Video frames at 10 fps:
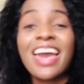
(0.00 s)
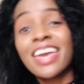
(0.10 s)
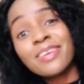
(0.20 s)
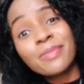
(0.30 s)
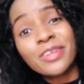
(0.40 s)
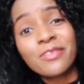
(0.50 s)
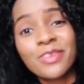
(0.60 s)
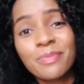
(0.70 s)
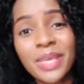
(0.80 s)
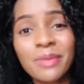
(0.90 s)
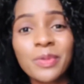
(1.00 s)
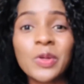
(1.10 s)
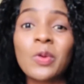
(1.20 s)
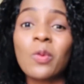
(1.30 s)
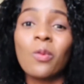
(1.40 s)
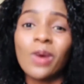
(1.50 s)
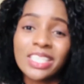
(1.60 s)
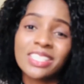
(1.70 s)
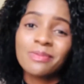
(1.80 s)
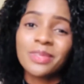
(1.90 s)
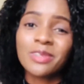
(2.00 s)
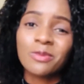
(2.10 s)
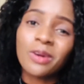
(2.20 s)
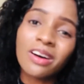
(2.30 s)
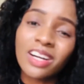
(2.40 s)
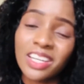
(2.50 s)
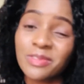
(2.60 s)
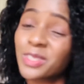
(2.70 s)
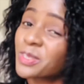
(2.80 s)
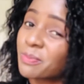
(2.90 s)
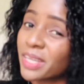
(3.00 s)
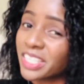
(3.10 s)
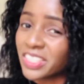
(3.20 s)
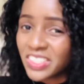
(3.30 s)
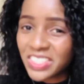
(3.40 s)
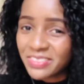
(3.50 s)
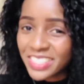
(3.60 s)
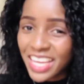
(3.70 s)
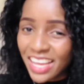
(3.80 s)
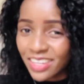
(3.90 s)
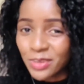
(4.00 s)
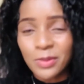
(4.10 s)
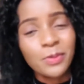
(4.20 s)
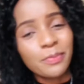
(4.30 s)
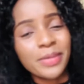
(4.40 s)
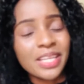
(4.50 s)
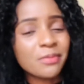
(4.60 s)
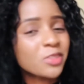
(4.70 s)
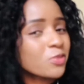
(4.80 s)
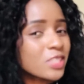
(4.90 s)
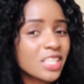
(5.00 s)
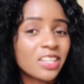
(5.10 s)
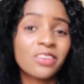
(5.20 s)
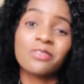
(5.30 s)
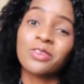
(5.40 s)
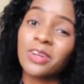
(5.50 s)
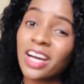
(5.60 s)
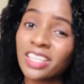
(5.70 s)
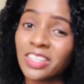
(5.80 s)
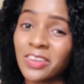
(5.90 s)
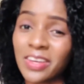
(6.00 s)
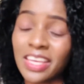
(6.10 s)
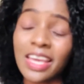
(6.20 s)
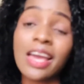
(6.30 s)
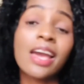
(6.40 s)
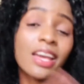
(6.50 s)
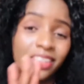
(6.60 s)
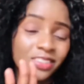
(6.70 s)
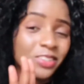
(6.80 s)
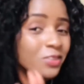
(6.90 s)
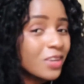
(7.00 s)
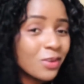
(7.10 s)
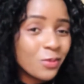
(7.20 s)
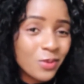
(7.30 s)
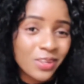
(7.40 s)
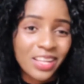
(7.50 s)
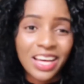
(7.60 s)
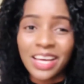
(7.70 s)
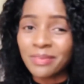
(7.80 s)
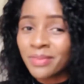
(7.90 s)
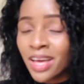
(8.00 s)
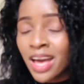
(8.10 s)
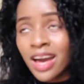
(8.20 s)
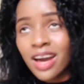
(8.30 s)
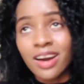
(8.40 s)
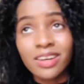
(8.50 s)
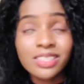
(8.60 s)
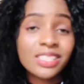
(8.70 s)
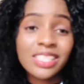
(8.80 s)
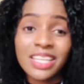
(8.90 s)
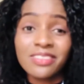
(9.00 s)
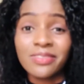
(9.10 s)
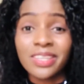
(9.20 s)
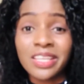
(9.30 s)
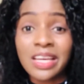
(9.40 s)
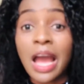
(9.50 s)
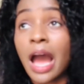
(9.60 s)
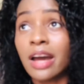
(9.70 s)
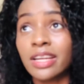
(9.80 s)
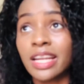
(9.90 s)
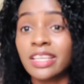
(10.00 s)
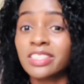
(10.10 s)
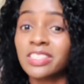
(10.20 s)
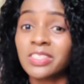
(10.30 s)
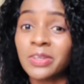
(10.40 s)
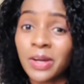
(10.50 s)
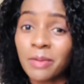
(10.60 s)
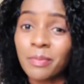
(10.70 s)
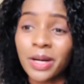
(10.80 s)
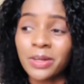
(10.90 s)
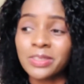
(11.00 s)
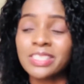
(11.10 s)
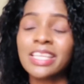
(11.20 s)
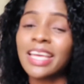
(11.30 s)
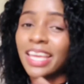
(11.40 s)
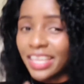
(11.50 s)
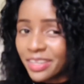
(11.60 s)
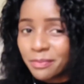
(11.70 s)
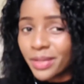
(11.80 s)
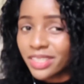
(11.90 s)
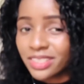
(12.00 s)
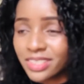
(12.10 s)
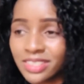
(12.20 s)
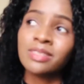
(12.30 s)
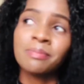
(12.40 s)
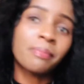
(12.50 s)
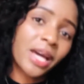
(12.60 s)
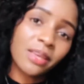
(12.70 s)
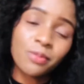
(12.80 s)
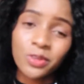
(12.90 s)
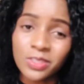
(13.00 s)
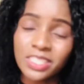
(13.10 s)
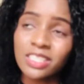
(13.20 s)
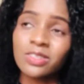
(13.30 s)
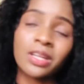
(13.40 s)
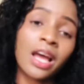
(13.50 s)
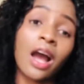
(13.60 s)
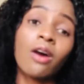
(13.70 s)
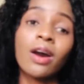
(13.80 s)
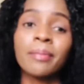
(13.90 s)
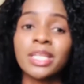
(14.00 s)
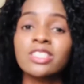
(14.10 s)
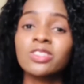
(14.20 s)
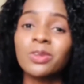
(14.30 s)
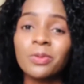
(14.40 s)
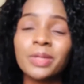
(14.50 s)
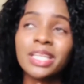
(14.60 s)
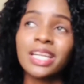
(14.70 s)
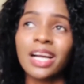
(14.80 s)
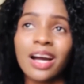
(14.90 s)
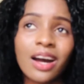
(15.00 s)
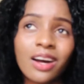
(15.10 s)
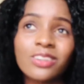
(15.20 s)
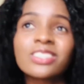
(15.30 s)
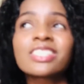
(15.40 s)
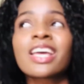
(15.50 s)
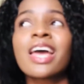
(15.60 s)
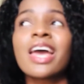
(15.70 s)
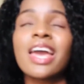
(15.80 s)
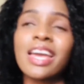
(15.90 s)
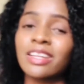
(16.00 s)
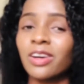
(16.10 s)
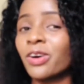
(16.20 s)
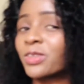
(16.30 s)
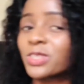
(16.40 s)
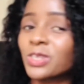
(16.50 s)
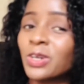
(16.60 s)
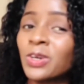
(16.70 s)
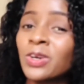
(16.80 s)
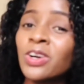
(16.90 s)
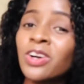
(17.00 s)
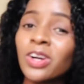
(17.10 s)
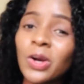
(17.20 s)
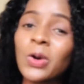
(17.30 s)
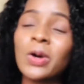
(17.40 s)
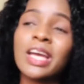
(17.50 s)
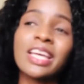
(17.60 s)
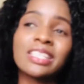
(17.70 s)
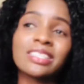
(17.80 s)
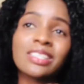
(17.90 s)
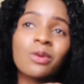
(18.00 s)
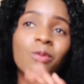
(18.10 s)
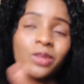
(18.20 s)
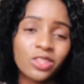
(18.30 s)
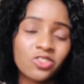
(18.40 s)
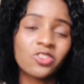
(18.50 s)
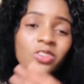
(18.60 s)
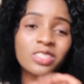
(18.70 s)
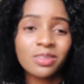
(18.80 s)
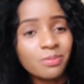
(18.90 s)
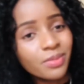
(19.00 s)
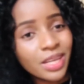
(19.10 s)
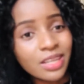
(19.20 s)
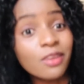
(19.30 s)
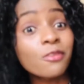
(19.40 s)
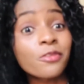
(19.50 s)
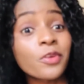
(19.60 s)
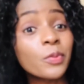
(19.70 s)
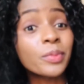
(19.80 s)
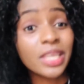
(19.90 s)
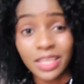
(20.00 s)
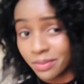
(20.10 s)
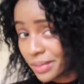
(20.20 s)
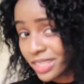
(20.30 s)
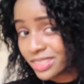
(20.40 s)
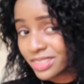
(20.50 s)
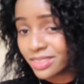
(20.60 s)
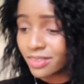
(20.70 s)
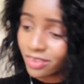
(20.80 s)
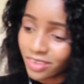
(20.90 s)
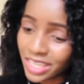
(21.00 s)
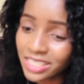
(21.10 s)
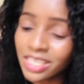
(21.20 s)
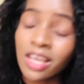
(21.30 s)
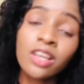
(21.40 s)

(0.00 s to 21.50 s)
Hey beautiful people, what's up and welcome to my YouTube channel. My name is Rutendo, if you are new here, and you are welcome. On today's video, I'd like to talk about Innbucks, my process on how I managed to open an account and also go and withdraw some money from Innbucks, right?